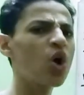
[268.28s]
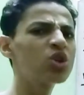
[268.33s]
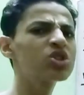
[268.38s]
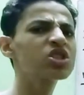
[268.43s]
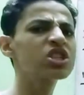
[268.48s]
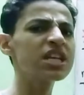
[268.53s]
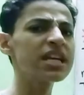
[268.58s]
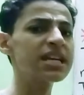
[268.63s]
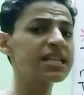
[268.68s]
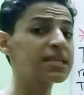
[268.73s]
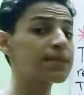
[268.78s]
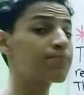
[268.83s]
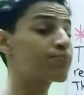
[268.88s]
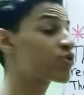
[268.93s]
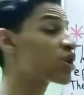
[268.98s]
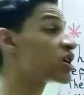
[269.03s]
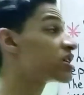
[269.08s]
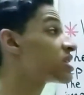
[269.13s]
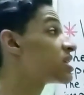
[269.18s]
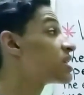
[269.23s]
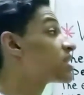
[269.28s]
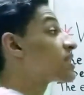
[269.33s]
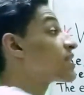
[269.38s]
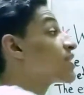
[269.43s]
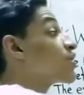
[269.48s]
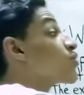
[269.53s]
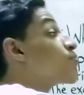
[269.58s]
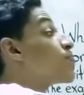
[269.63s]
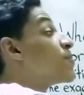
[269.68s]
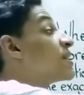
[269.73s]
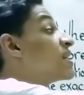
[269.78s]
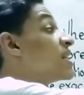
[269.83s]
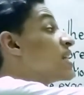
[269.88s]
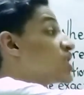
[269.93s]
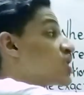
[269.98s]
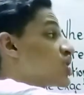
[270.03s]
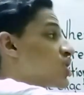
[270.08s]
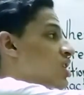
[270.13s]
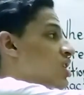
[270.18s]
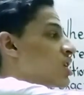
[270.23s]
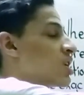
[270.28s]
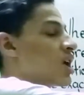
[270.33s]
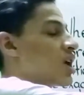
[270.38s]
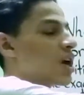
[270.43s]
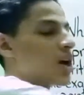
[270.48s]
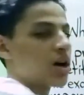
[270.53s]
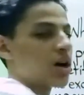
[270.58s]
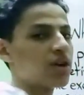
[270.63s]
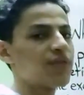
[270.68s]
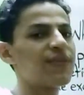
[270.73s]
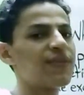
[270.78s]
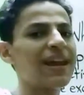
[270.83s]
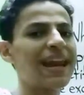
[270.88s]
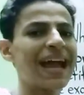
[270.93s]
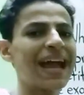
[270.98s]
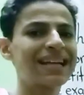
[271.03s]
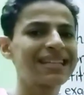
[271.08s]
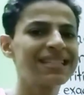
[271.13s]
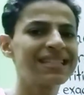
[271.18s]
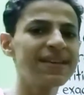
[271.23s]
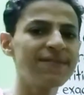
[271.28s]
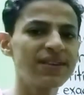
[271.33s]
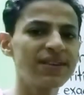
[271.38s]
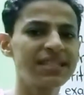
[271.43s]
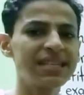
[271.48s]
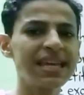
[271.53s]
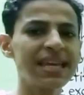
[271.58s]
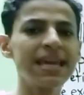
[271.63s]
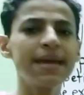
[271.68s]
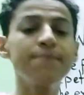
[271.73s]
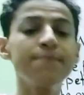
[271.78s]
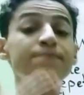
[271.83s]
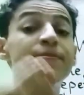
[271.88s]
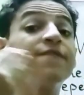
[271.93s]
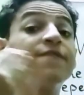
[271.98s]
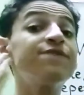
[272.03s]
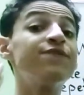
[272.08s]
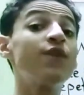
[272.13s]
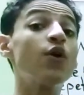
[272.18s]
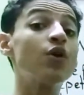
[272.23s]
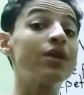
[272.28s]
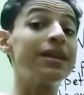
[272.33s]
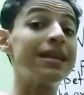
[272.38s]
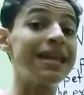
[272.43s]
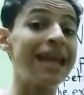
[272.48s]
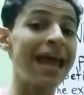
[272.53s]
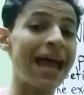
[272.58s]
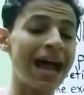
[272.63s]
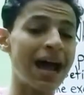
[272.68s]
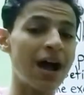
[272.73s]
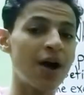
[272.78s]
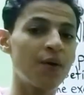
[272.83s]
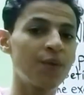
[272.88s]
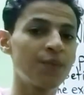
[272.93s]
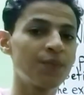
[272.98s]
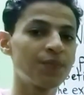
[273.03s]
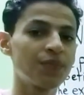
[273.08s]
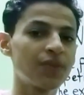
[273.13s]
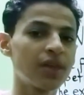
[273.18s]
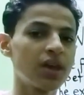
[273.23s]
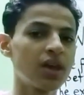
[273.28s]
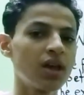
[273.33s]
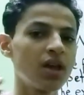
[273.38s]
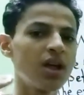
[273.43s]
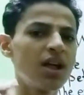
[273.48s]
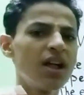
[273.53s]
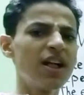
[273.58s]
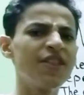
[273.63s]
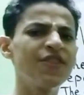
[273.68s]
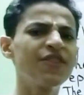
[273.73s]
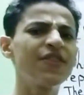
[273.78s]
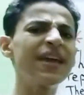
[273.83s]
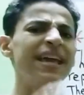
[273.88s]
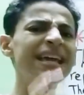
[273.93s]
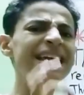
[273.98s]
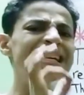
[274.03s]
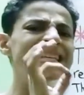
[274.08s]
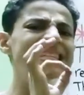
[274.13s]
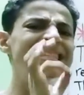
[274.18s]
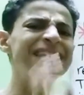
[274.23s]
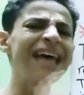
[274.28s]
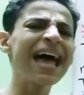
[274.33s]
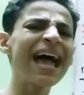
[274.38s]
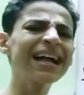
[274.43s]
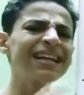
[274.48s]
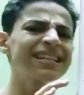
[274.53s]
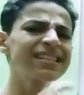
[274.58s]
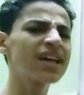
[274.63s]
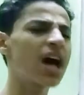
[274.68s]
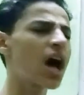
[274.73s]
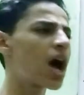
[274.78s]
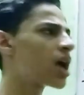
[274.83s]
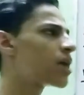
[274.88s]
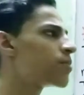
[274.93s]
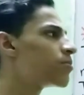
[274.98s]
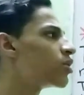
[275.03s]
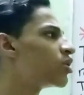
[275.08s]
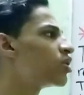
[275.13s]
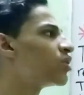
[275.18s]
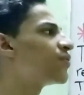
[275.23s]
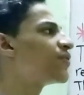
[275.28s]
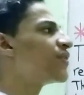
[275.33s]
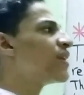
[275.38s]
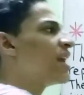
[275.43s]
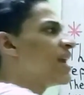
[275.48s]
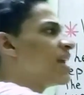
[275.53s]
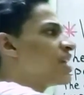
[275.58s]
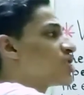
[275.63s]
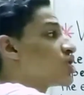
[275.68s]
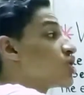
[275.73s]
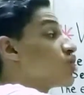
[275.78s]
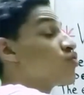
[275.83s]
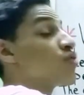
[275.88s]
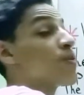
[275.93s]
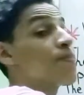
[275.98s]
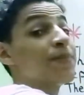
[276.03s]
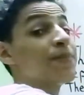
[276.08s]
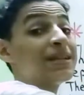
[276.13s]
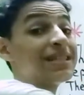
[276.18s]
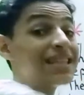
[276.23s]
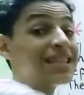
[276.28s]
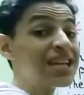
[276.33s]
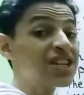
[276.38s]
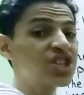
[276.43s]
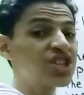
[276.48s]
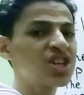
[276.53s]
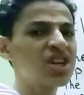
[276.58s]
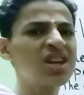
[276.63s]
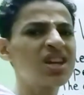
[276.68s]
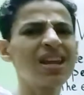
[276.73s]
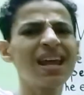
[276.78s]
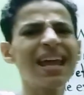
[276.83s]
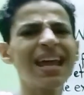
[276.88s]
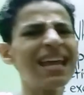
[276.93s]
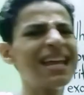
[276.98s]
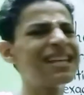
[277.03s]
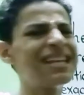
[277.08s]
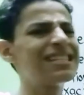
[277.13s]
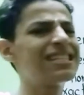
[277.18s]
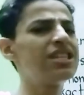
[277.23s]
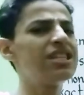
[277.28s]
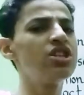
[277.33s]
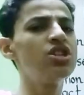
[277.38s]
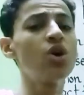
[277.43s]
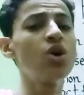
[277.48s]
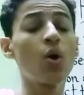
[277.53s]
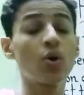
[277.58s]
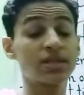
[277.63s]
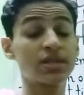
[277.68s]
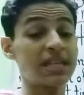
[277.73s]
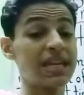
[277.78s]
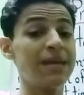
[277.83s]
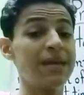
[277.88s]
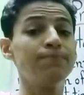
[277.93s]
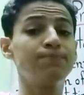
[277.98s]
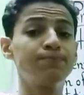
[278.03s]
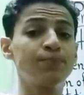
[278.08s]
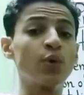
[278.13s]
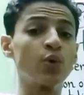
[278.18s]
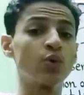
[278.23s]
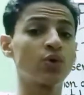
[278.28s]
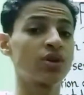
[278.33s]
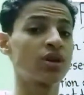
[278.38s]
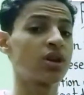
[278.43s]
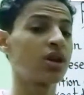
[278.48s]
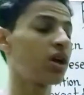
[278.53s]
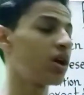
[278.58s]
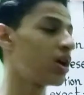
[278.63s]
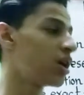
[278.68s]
also expresses the repetition of an activity before now. The exact time of each repetition is not important,